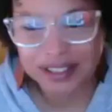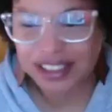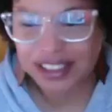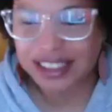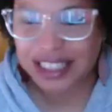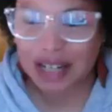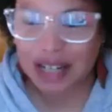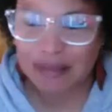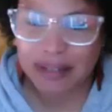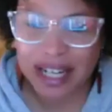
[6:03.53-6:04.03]

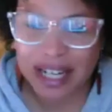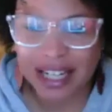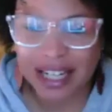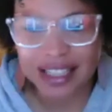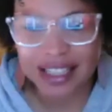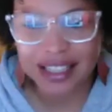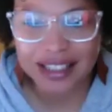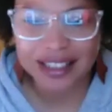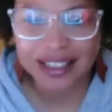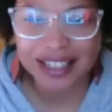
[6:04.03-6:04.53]
same
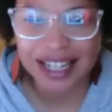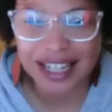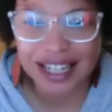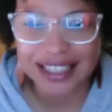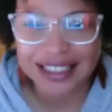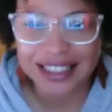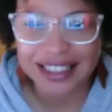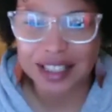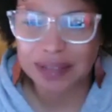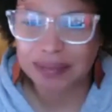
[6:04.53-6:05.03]
kind of
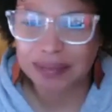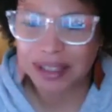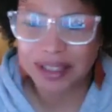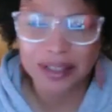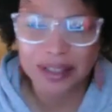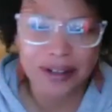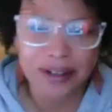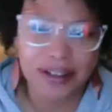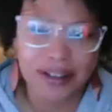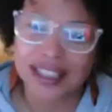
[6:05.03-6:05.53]
idea, but
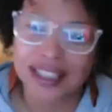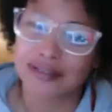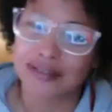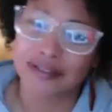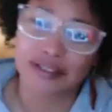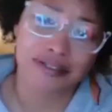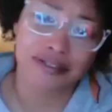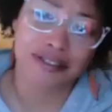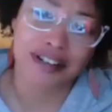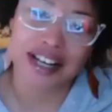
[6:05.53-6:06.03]
totally
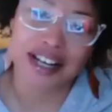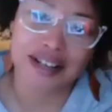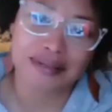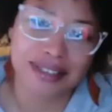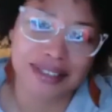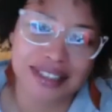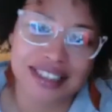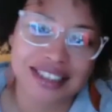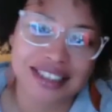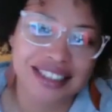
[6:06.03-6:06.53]
different
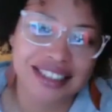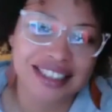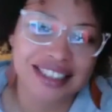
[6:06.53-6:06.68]
frames.